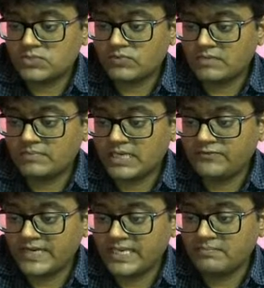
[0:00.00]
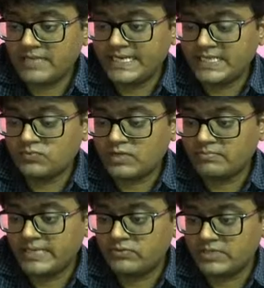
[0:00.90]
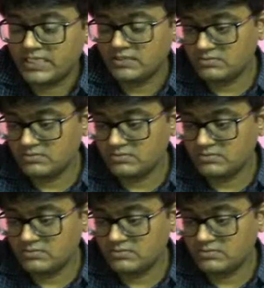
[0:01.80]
1 by 5 minus 1 by 20.